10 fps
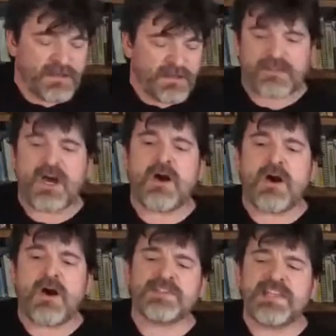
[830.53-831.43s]
Don't
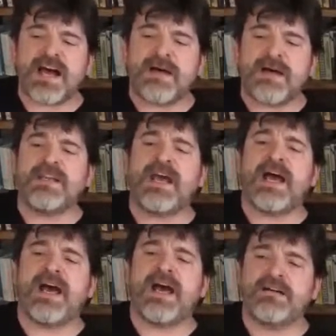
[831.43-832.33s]
stop
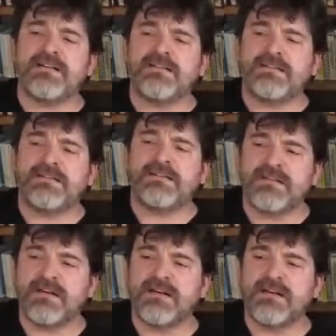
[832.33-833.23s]
now.
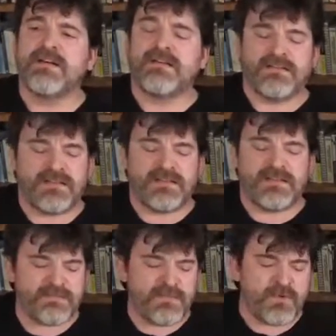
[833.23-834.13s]
Keep
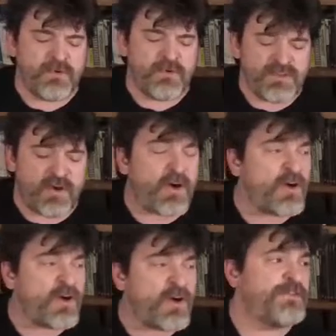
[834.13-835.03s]
moving your
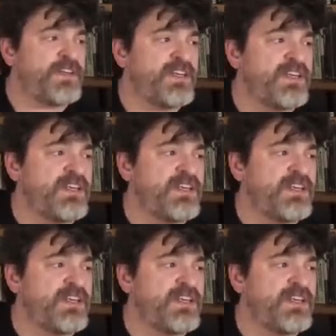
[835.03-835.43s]
feet.